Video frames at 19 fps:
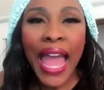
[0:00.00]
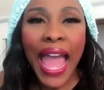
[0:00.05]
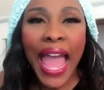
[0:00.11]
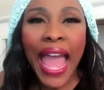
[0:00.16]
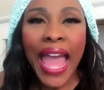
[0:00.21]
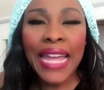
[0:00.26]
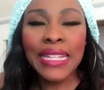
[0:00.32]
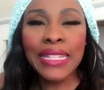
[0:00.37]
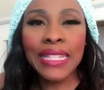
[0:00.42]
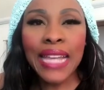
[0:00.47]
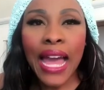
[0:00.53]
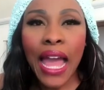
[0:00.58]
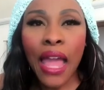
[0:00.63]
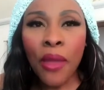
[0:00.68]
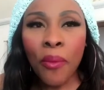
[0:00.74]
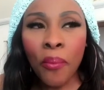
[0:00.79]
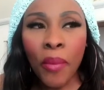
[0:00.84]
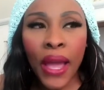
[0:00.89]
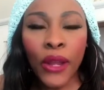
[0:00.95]
And
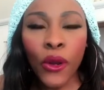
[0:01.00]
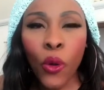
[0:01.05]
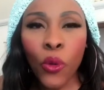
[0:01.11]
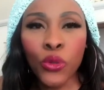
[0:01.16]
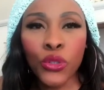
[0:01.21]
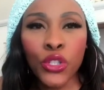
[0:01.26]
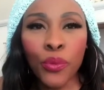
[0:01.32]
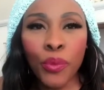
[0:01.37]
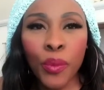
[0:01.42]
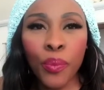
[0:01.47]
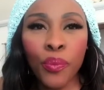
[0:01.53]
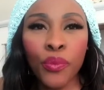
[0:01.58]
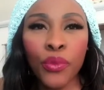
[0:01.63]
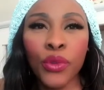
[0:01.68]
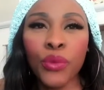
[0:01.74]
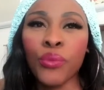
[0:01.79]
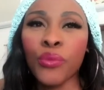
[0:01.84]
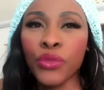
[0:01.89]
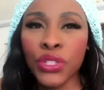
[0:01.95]
I might also be
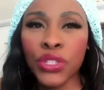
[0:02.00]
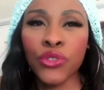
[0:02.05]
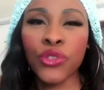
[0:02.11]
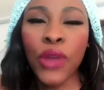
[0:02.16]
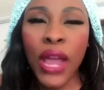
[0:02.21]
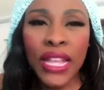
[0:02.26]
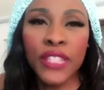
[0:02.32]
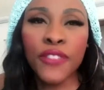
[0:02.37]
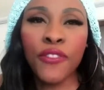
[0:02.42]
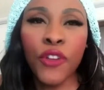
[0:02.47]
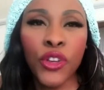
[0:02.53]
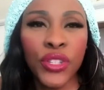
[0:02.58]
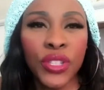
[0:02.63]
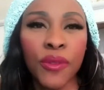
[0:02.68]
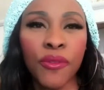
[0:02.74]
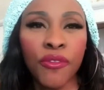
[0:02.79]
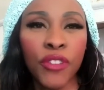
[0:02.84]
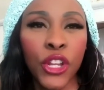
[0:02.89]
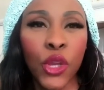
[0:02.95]
transfer
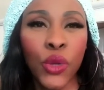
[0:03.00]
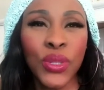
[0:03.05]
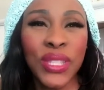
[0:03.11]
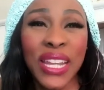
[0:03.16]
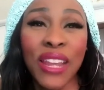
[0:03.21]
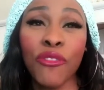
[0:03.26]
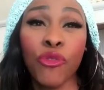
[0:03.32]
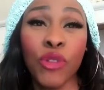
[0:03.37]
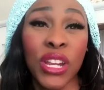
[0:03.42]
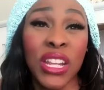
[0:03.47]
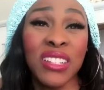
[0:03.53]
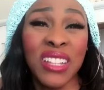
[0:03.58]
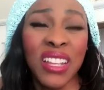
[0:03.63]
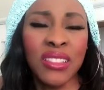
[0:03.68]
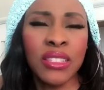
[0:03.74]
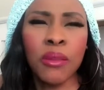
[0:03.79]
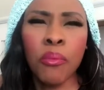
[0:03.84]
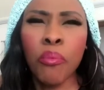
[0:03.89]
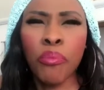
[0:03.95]
some videos that I've already
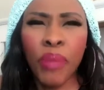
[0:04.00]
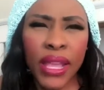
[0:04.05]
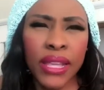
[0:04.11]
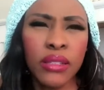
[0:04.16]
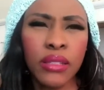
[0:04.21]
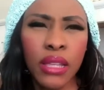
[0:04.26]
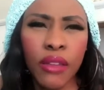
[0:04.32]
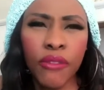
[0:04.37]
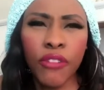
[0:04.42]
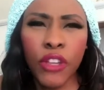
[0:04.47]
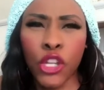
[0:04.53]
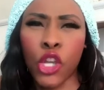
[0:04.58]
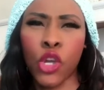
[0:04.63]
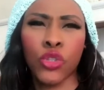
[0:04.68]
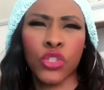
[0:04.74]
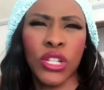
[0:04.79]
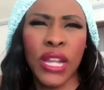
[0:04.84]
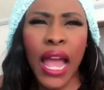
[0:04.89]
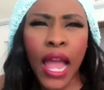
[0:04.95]
done, some basic
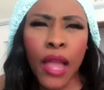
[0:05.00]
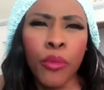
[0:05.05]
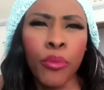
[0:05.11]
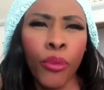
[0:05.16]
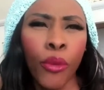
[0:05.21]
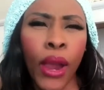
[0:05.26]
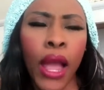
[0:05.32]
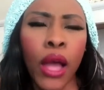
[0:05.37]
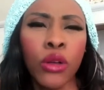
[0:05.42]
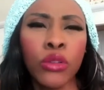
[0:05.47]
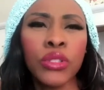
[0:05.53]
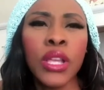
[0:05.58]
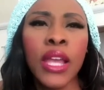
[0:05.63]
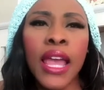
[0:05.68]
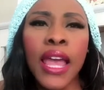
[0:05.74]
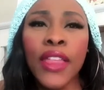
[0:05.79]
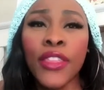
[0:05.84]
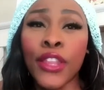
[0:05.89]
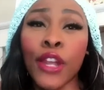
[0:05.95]
videos on eyebrows
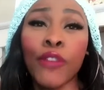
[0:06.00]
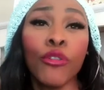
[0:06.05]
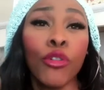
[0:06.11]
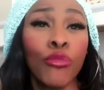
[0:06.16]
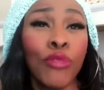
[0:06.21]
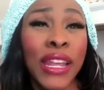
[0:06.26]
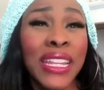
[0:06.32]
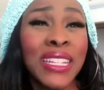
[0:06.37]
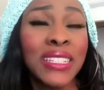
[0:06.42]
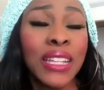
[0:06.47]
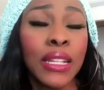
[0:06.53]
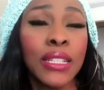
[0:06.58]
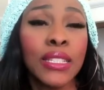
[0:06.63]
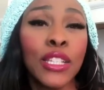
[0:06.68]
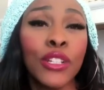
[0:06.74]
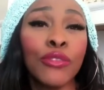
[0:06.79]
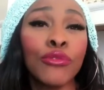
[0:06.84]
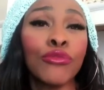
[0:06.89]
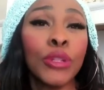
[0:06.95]
that I've already done,
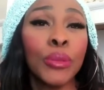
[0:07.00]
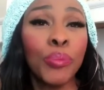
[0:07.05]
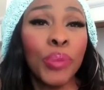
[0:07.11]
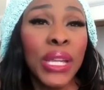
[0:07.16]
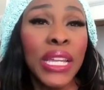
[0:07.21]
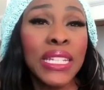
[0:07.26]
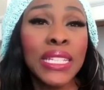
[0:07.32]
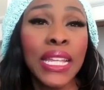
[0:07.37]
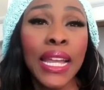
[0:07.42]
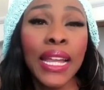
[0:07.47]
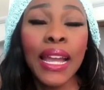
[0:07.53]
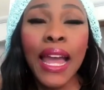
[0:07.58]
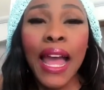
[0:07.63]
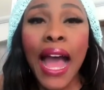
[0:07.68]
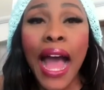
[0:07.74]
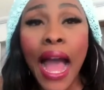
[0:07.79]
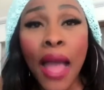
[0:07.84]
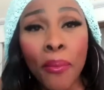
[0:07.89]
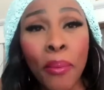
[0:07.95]
instead of repeating.
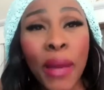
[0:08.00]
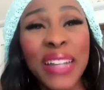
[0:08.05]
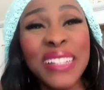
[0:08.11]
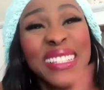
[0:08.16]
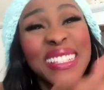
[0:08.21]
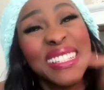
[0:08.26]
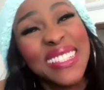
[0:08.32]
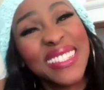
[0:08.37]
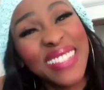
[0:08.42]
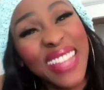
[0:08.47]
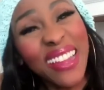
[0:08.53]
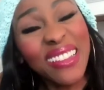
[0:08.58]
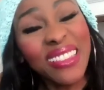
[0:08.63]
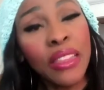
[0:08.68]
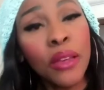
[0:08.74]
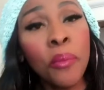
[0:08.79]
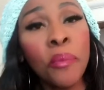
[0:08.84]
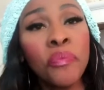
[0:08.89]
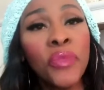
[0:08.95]
I might stick
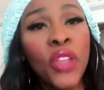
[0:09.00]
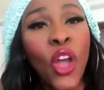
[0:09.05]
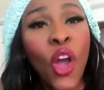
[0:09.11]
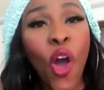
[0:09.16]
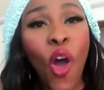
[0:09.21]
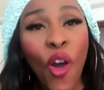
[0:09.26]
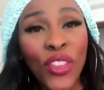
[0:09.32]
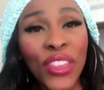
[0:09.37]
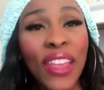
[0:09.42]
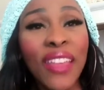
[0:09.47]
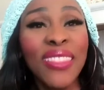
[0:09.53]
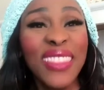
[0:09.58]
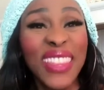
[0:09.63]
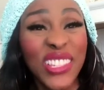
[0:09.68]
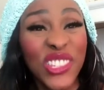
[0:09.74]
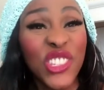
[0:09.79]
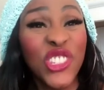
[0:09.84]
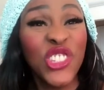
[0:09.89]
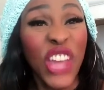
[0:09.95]
them on
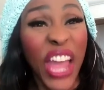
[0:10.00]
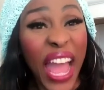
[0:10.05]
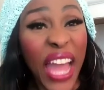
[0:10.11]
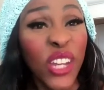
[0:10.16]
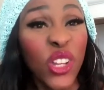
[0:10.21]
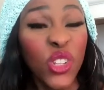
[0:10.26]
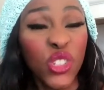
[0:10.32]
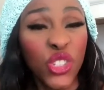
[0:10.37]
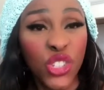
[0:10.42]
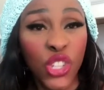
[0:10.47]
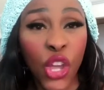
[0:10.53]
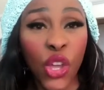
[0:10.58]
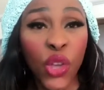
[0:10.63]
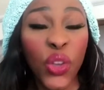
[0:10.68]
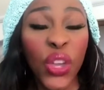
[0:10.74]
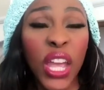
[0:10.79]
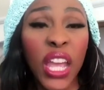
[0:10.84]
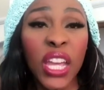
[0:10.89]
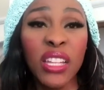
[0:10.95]
this channel,
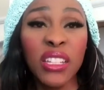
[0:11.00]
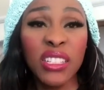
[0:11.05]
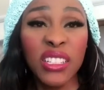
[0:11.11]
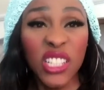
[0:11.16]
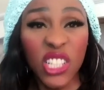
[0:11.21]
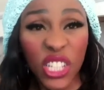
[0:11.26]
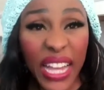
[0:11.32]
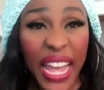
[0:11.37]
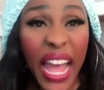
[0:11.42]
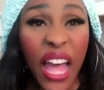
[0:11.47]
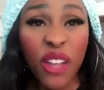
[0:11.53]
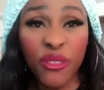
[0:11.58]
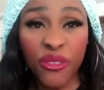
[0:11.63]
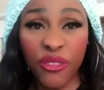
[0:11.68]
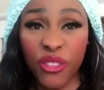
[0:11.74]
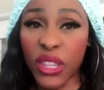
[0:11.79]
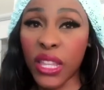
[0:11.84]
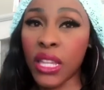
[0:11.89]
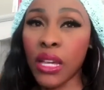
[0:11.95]
so look out
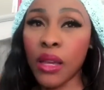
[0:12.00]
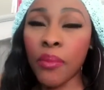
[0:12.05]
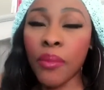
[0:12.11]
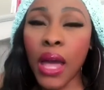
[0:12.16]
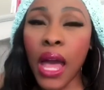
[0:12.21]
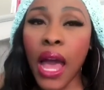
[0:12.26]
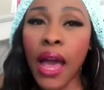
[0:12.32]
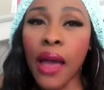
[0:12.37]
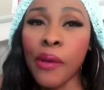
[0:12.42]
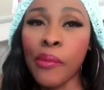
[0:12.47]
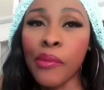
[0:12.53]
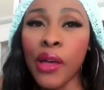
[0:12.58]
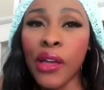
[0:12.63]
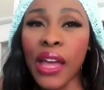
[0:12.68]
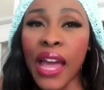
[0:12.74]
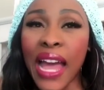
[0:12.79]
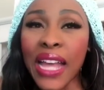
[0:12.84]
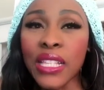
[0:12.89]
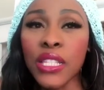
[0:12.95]
for them
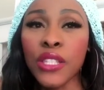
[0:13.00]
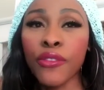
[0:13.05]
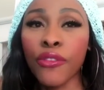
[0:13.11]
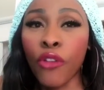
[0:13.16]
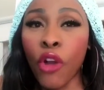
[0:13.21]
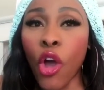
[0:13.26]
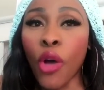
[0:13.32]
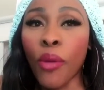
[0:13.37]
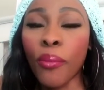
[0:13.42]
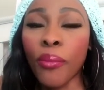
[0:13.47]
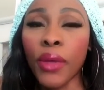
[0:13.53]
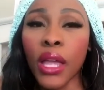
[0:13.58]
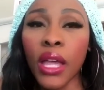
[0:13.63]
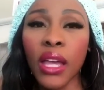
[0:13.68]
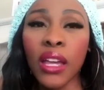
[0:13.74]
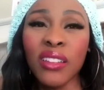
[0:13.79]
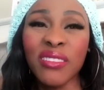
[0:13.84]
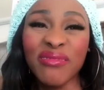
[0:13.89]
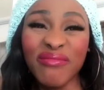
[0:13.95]
as from,
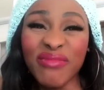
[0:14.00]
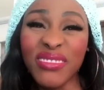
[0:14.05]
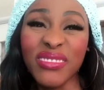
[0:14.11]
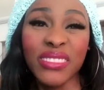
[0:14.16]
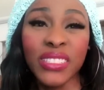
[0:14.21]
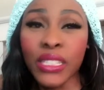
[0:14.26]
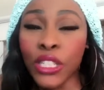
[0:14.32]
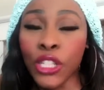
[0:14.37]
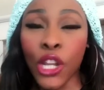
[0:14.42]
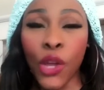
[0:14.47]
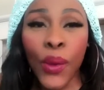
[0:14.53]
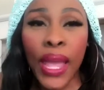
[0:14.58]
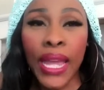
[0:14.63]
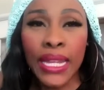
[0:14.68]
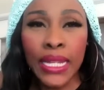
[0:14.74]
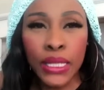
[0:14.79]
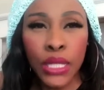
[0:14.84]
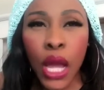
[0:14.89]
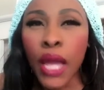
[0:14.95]
you know,
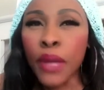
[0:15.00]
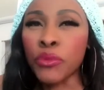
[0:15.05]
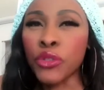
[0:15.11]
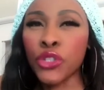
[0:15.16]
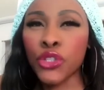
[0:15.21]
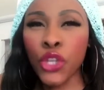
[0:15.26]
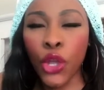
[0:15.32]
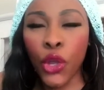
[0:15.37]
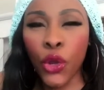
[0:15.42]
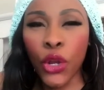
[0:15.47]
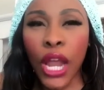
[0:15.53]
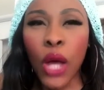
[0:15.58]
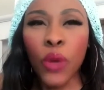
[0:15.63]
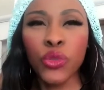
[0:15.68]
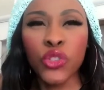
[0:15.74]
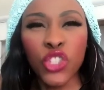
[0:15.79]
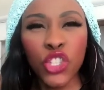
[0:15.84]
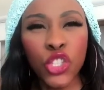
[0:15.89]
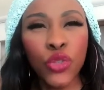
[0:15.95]
anytime soon. I
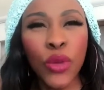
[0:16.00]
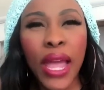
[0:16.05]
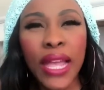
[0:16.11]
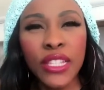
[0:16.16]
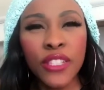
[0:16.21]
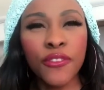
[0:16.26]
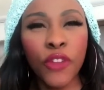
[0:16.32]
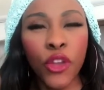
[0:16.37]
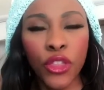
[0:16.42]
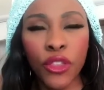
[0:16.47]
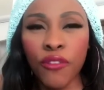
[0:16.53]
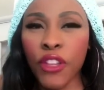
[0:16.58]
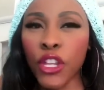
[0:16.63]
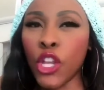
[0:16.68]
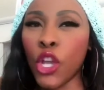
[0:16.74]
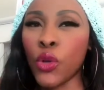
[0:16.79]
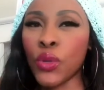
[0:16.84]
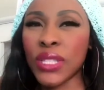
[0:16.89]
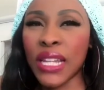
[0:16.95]
will just transfer the
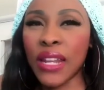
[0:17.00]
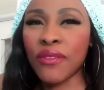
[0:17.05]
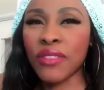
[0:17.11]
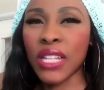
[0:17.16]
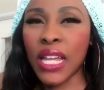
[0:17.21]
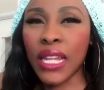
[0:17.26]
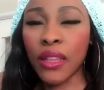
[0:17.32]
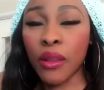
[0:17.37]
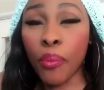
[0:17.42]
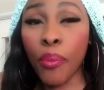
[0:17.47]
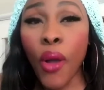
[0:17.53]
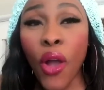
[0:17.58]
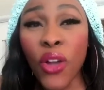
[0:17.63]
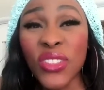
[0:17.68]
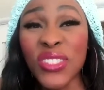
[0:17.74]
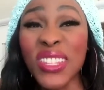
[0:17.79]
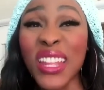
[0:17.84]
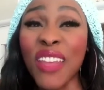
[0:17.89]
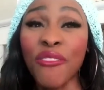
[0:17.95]
videos that I've done in the
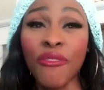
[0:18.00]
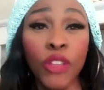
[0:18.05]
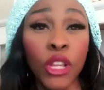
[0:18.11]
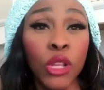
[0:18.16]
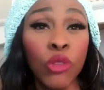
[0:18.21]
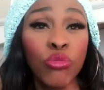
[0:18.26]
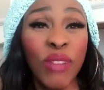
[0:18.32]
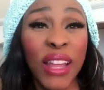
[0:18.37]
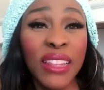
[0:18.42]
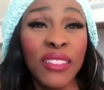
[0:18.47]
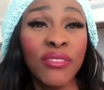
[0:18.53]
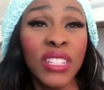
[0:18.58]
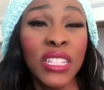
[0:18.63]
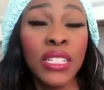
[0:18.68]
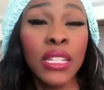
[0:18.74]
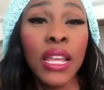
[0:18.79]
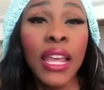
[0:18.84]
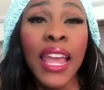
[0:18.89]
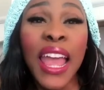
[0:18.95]
past that I feel are
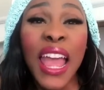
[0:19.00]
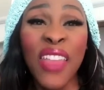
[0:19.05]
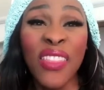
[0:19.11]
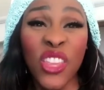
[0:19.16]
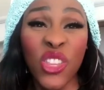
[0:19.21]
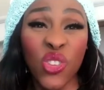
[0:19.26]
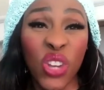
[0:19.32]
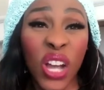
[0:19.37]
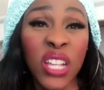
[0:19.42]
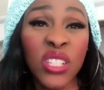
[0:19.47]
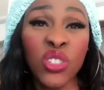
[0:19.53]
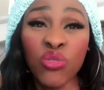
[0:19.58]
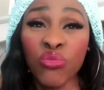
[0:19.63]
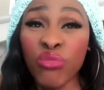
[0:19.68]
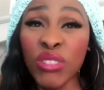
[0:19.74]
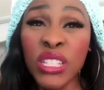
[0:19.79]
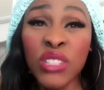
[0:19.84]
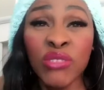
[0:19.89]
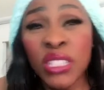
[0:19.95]
relevant and that you guys
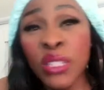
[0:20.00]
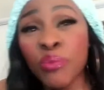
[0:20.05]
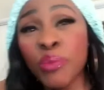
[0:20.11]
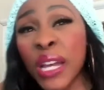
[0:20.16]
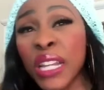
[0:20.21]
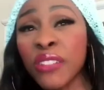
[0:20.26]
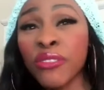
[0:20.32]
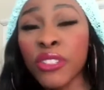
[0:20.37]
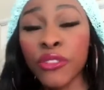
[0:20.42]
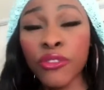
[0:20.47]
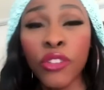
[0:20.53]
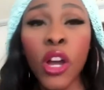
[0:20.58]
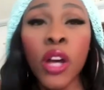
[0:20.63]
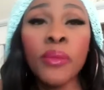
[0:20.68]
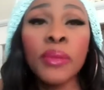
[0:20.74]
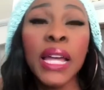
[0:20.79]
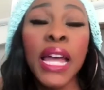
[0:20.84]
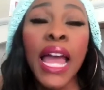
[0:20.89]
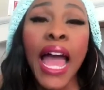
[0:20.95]
could really, really benefit
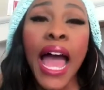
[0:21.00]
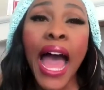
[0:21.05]
from.